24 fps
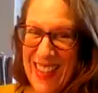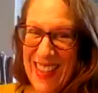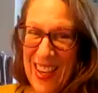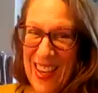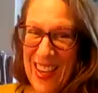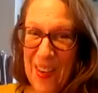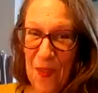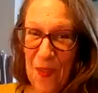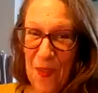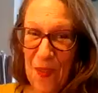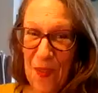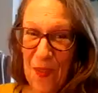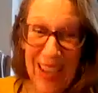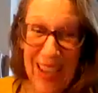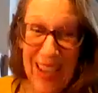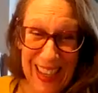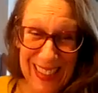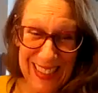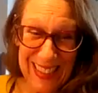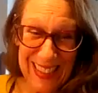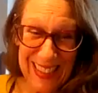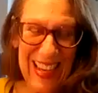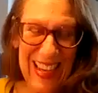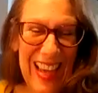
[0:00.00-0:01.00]
like, what?
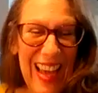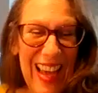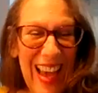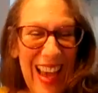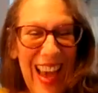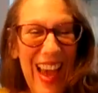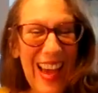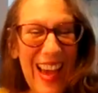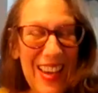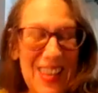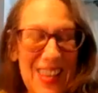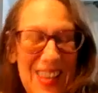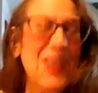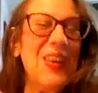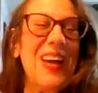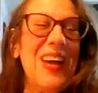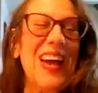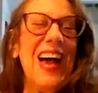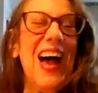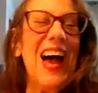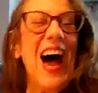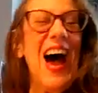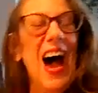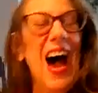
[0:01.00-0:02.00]

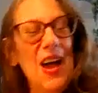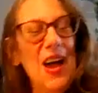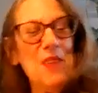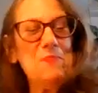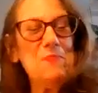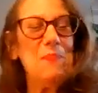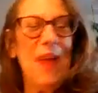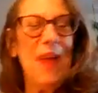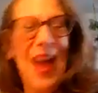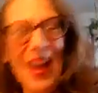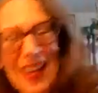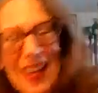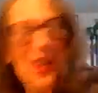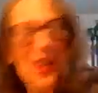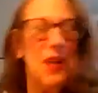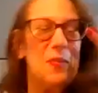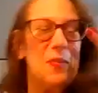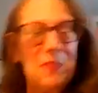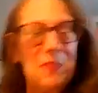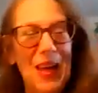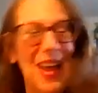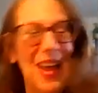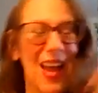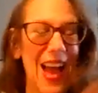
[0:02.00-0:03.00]
I'm packing
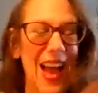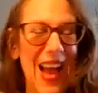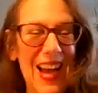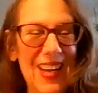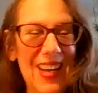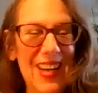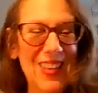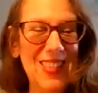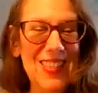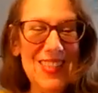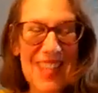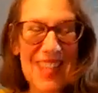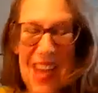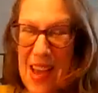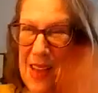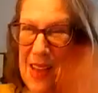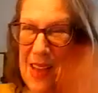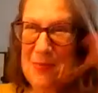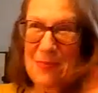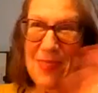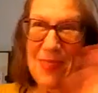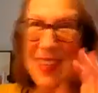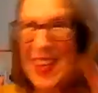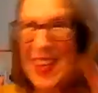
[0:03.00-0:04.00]
up my house. I'm